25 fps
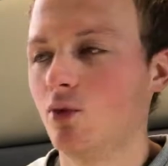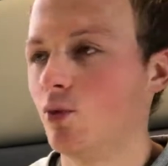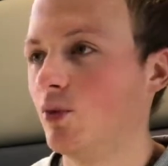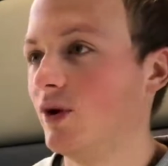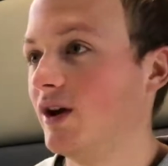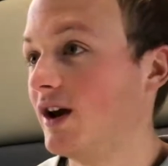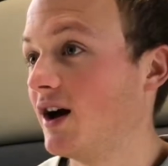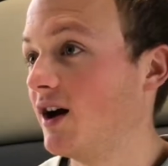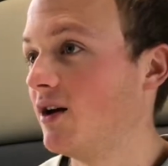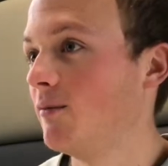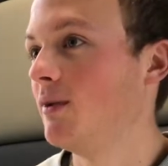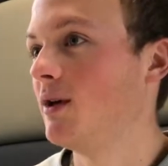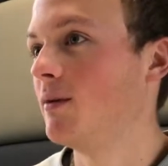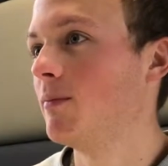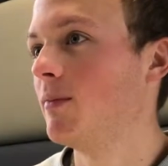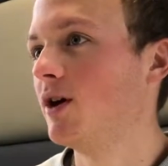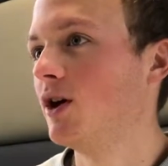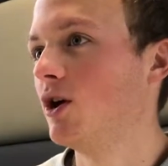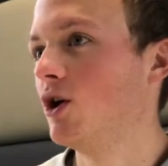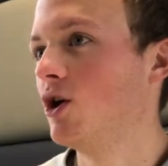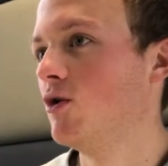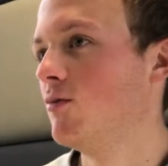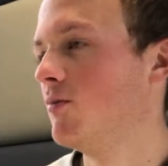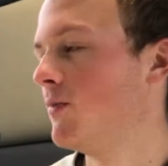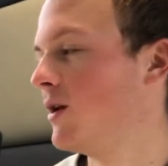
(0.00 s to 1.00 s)
When I'm in
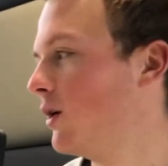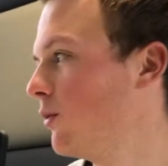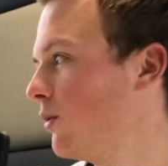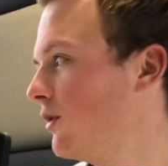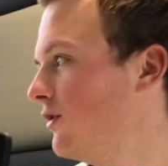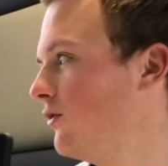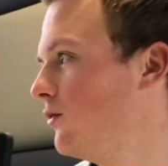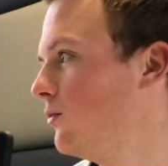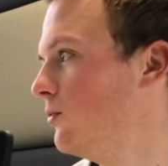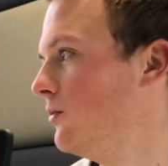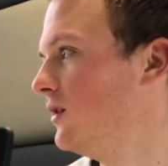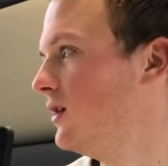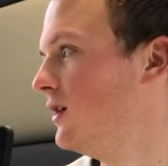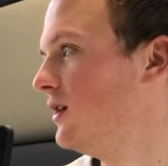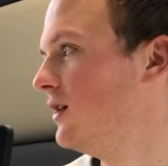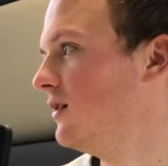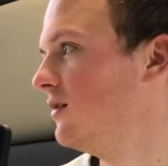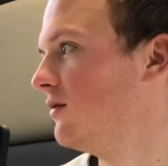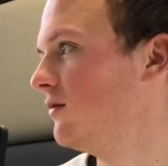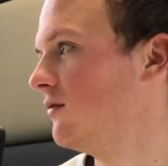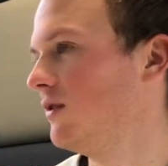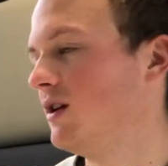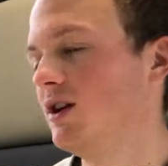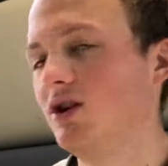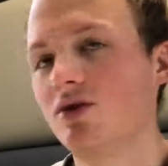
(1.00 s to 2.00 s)
my home, I want to
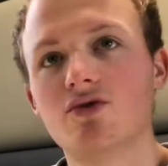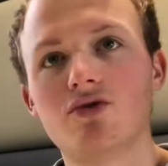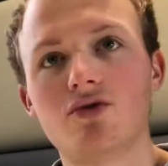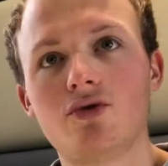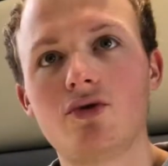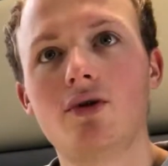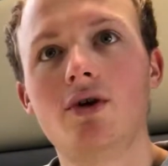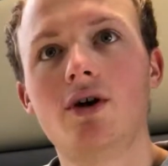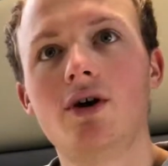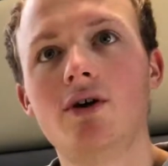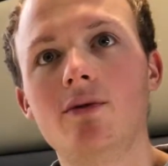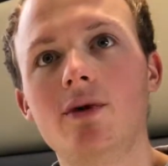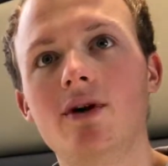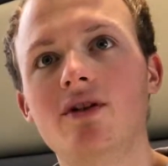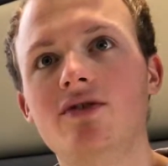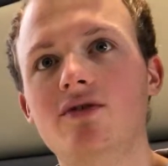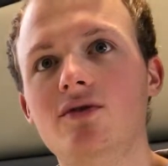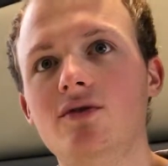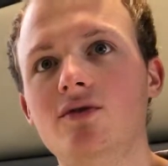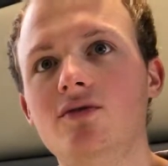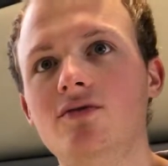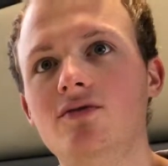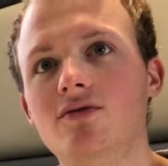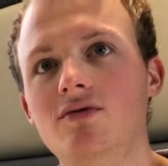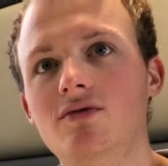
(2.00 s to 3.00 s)
be in control. I want
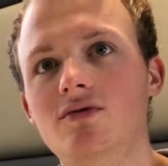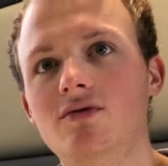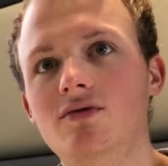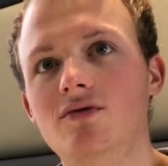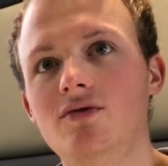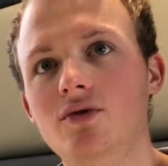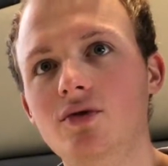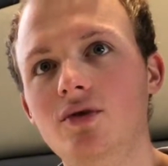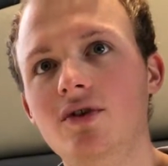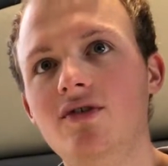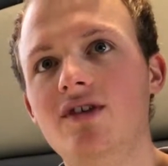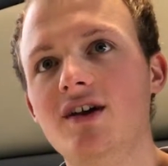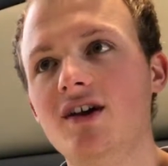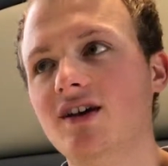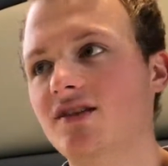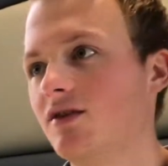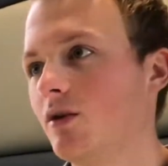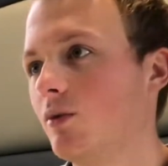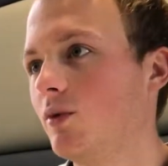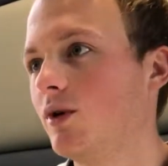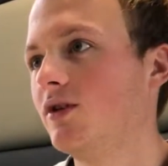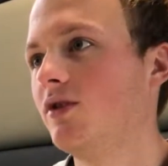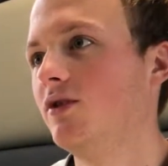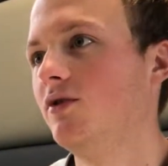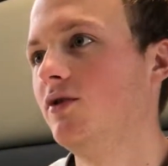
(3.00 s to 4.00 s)
to do the things
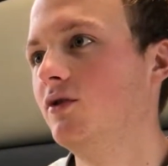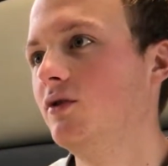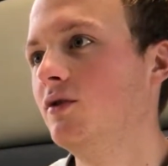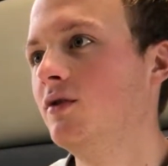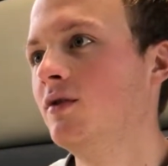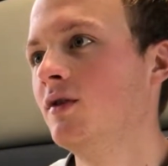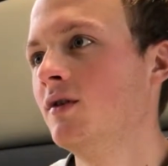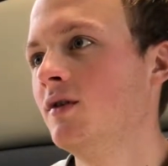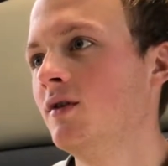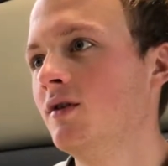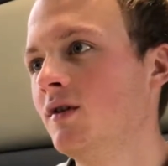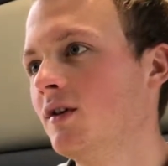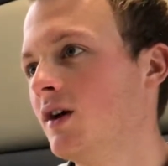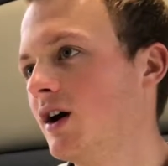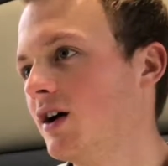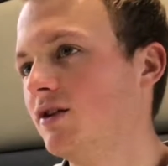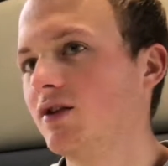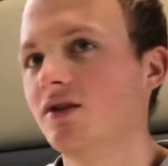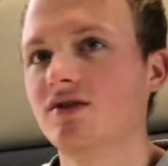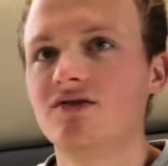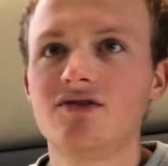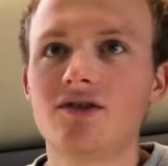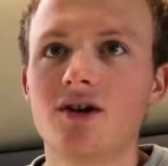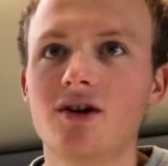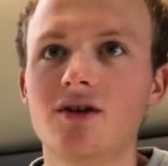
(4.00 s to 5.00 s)
I want to do, and
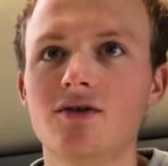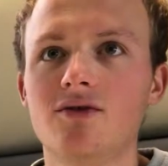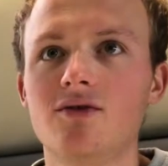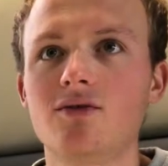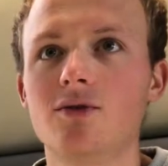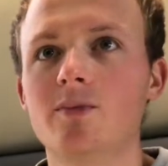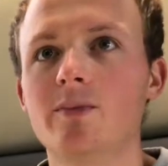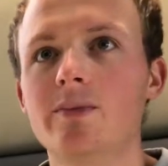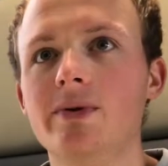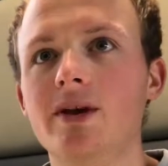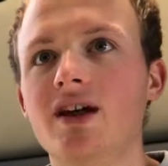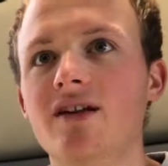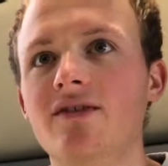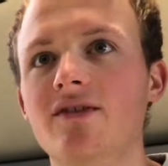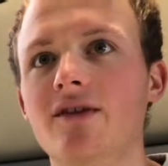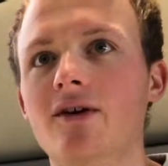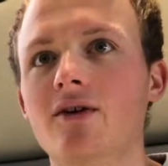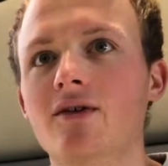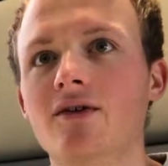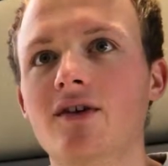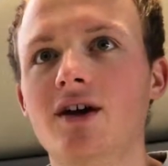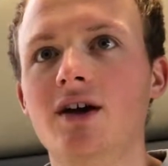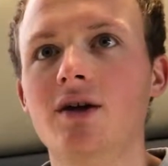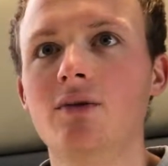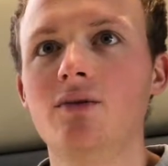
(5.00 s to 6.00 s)
not talk to a plant
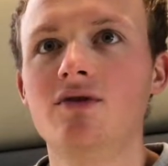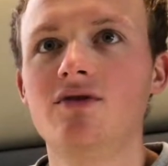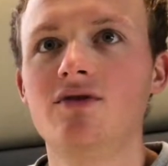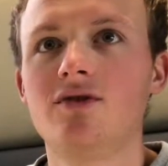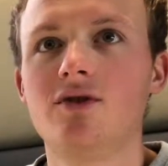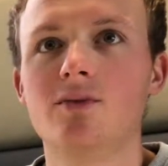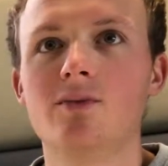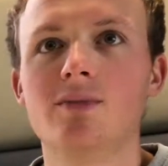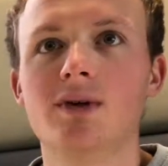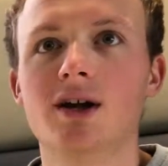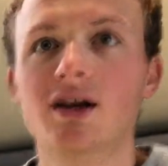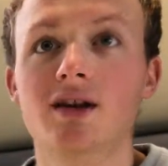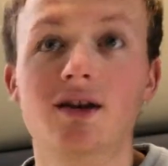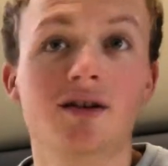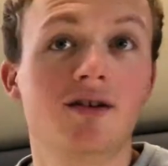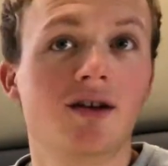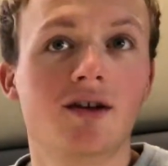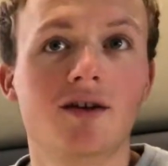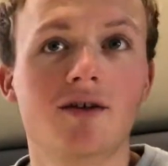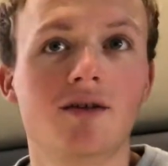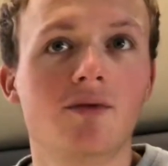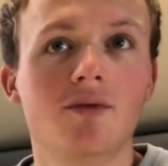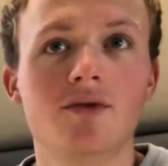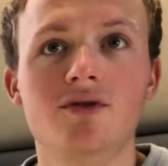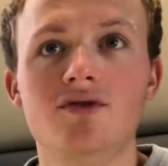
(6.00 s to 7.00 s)
all day who's complaining.
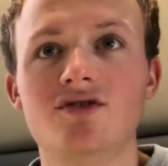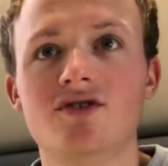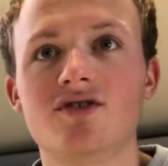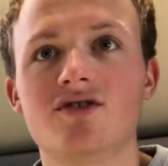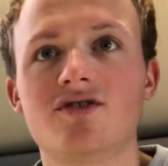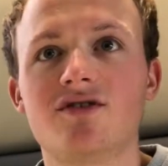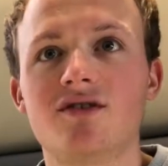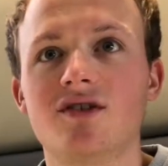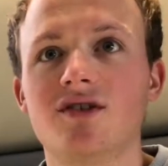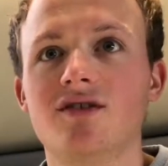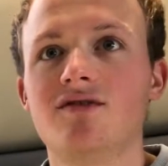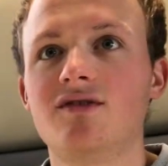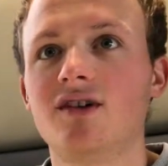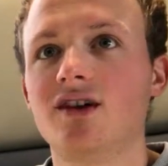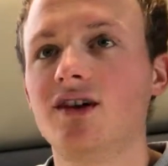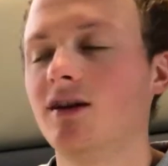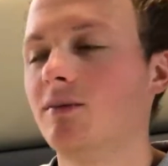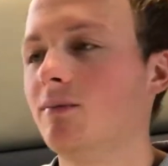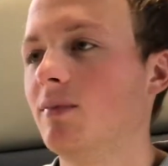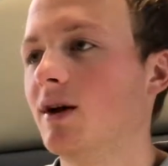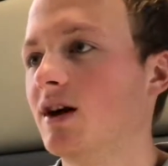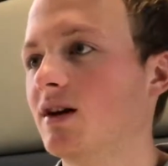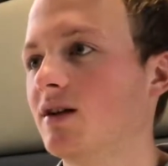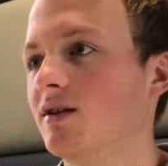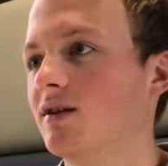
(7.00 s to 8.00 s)
And I will just take
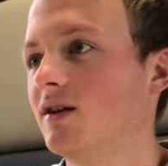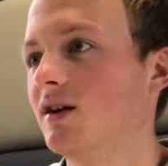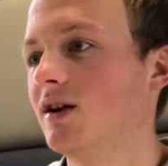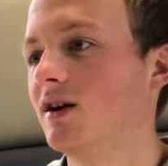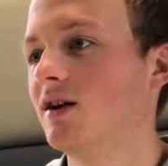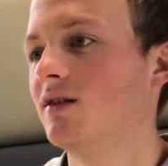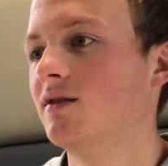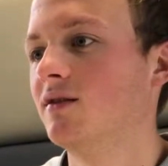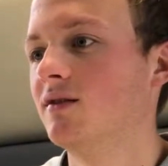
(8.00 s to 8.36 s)
it back. Yeah.